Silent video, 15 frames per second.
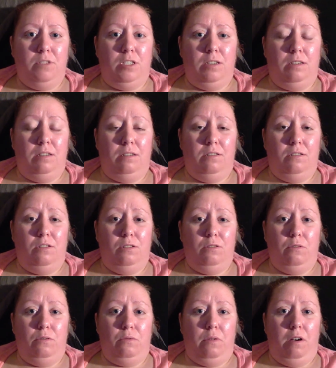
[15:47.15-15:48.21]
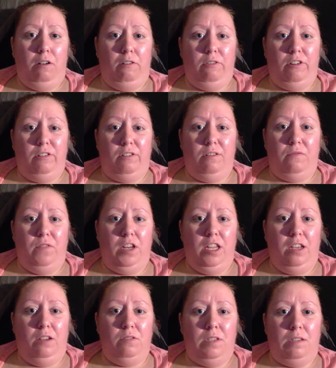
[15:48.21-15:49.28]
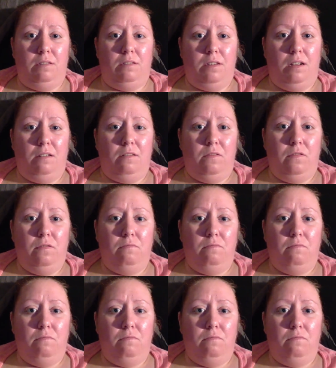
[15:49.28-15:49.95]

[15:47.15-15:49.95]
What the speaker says: to do all their videos and stuff.